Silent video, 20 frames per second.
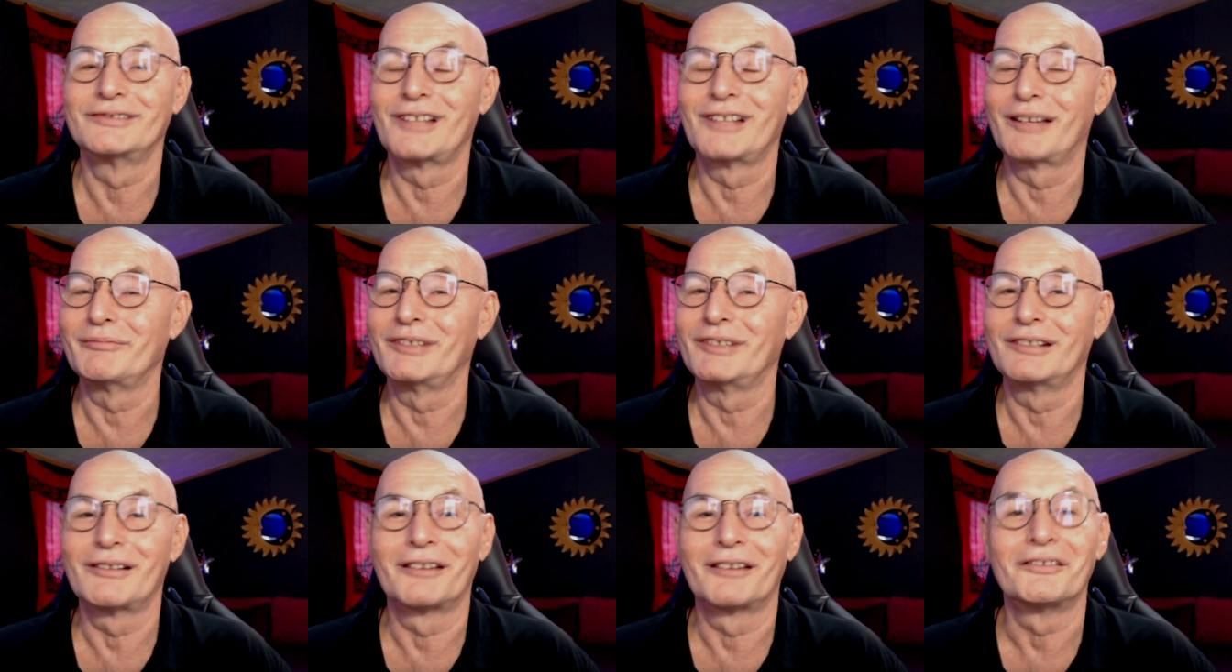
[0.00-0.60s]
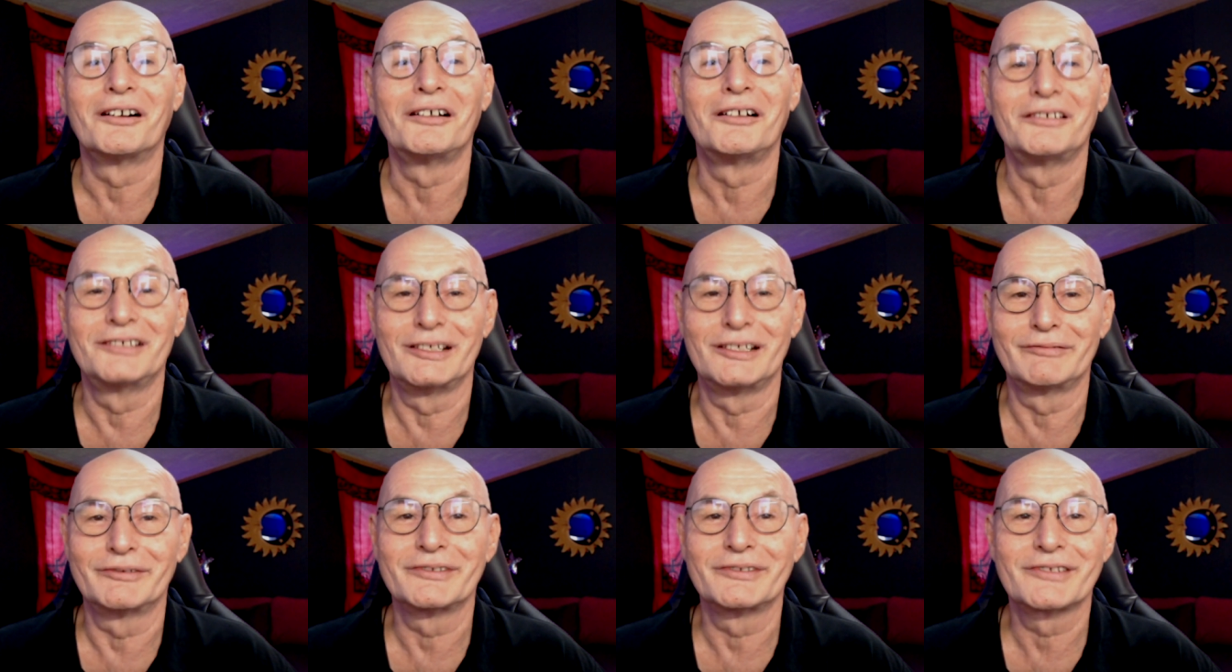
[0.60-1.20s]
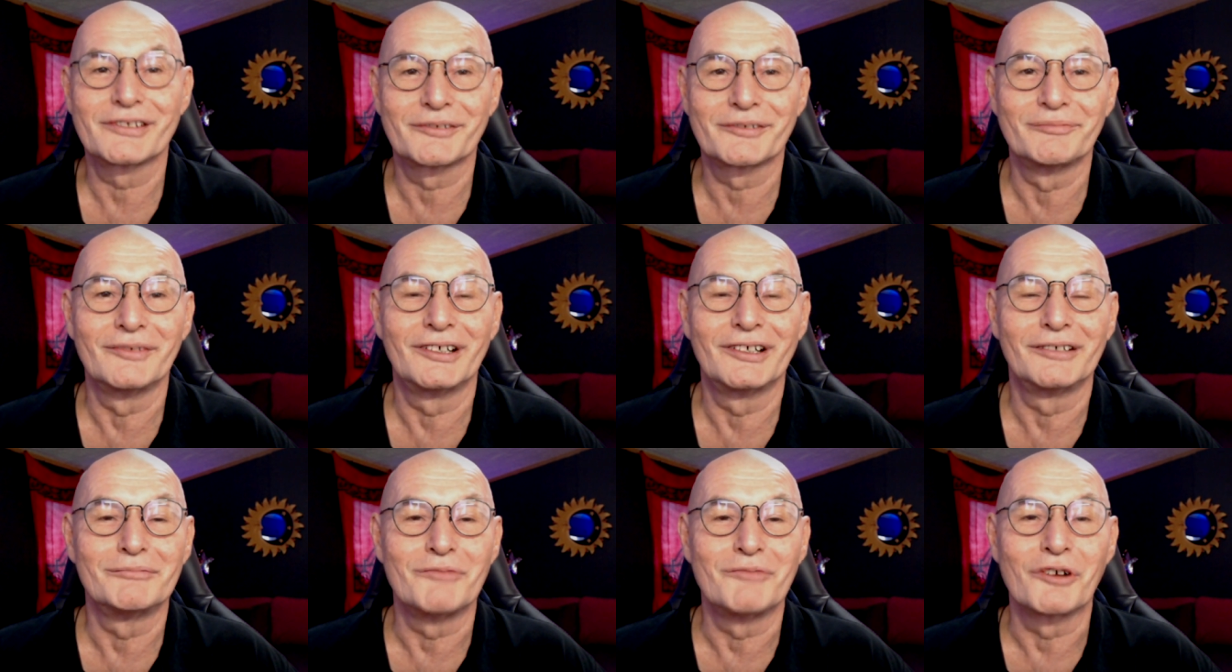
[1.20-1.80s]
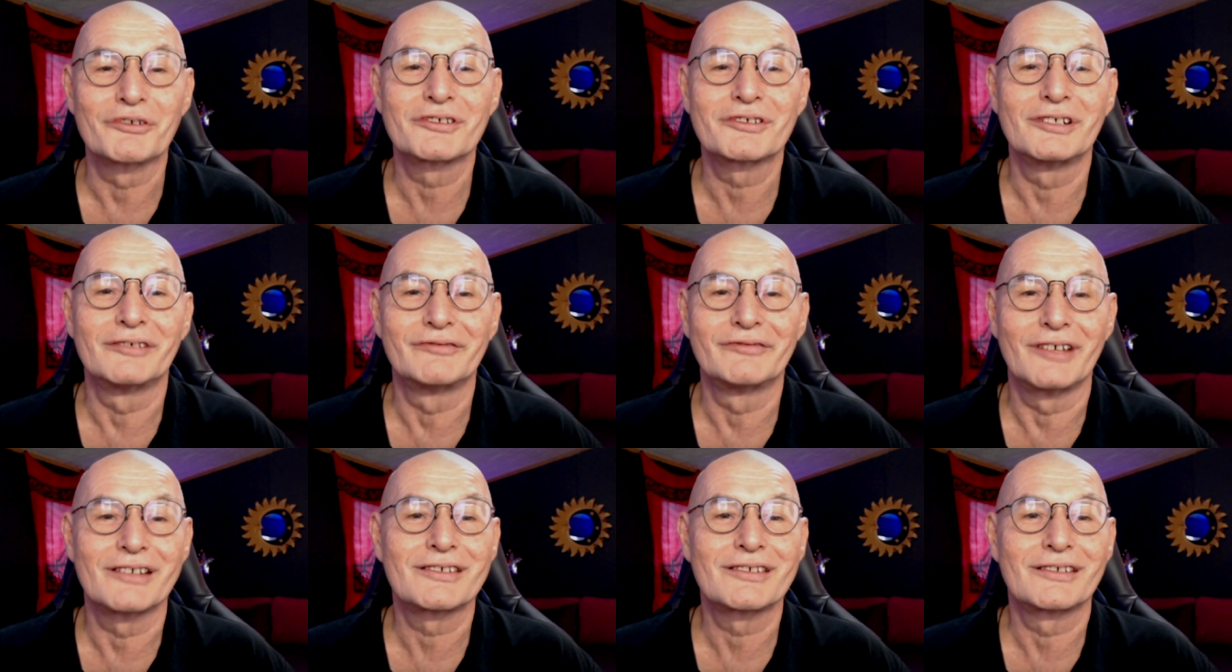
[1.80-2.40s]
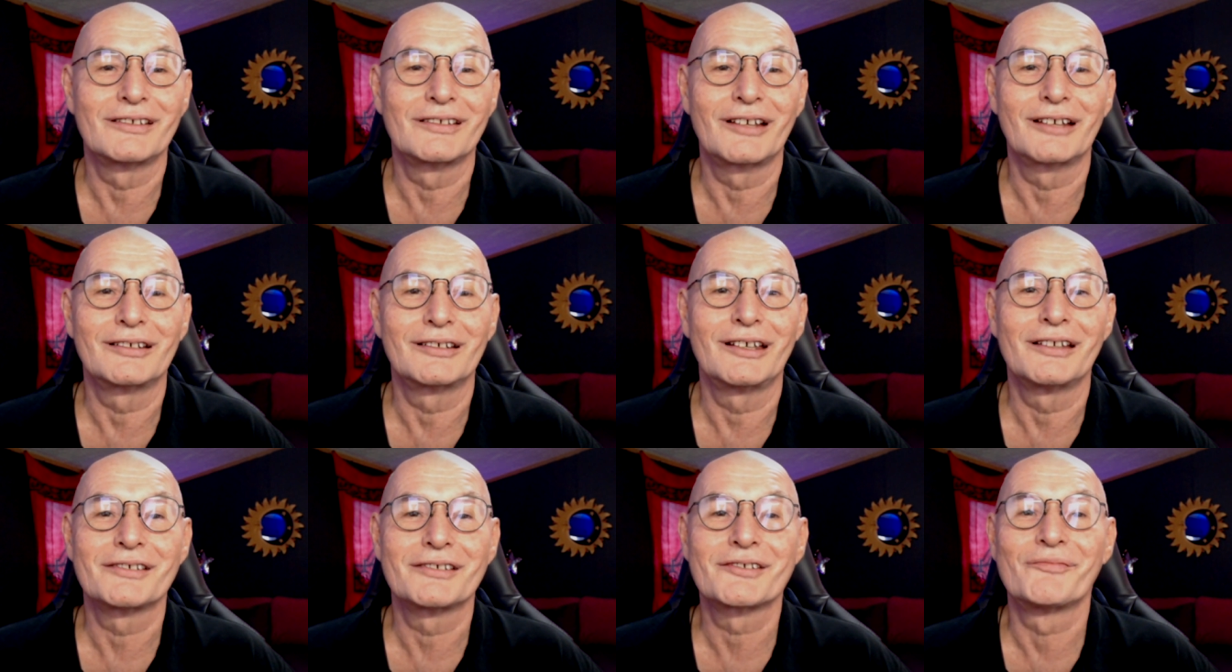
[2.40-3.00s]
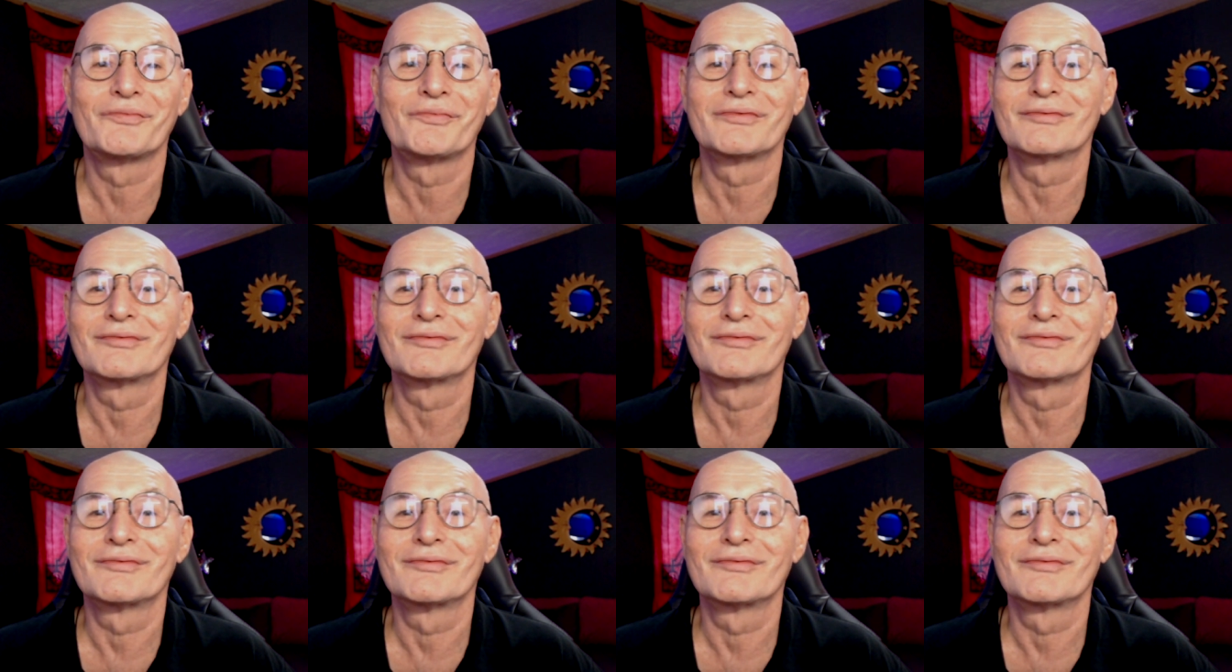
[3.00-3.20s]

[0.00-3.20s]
I mean, on all levels, uh, most of us, I guess.